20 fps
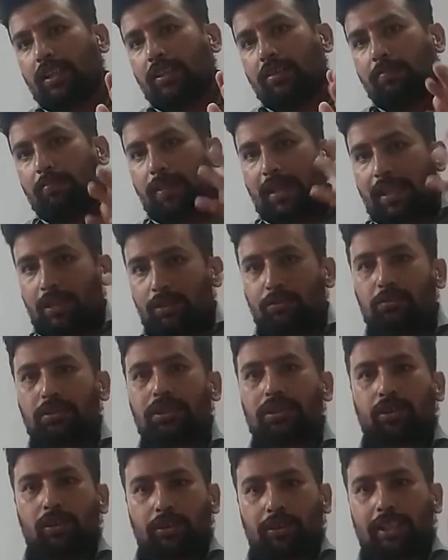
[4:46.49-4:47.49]
by
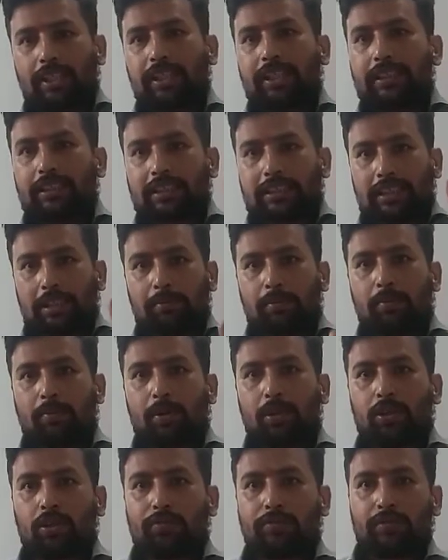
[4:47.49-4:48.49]
losing or gaining the same
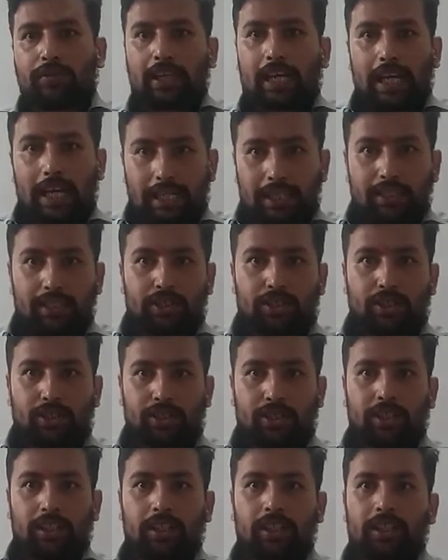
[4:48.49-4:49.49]
amount of
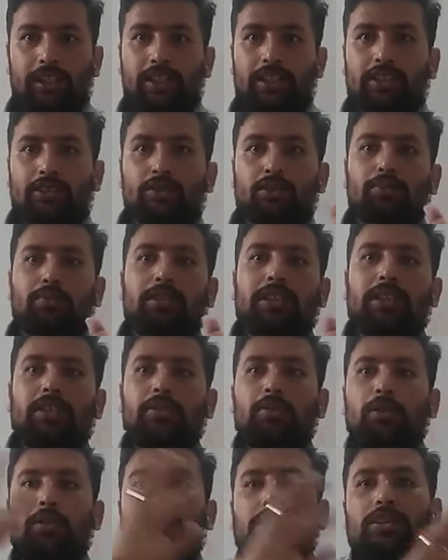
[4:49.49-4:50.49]
energy, it should be
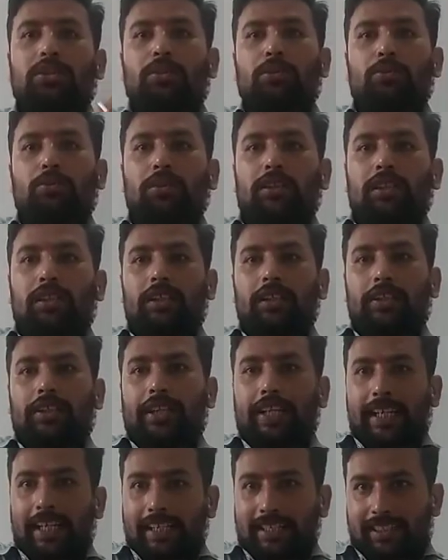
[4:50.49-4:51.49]
converted into the
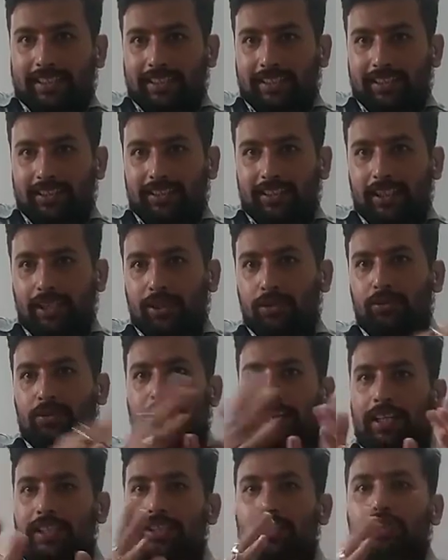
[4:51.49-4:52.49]
reactant. So
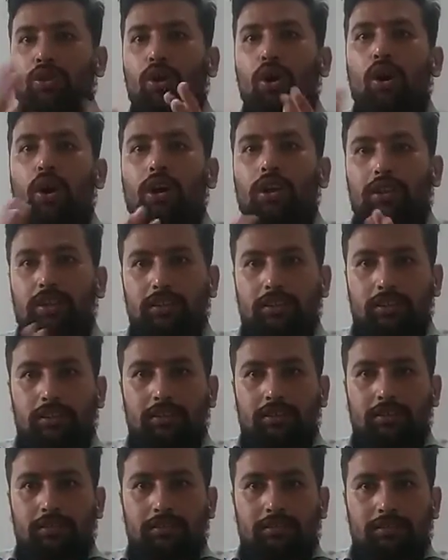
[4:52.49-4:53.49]
that is called
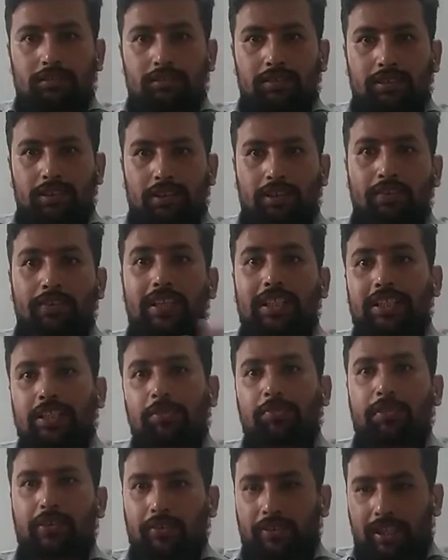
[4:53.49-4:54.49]

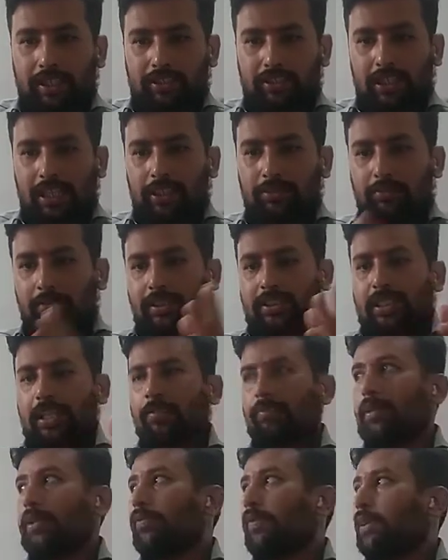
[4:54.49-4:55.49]
reversible reaction. As for
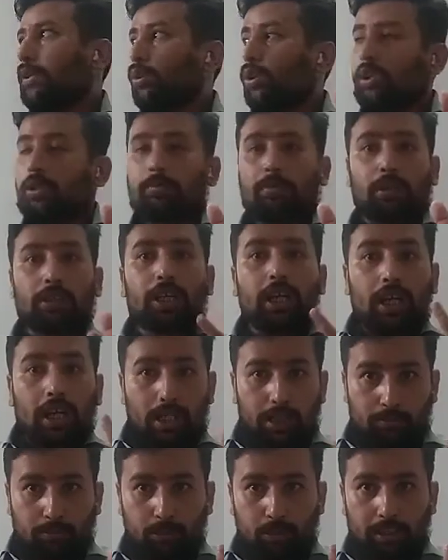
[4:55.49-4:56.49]
example, if I talk about
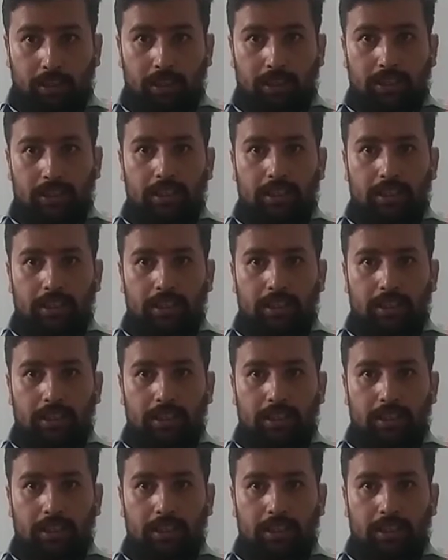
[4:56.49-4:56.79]
ammonia,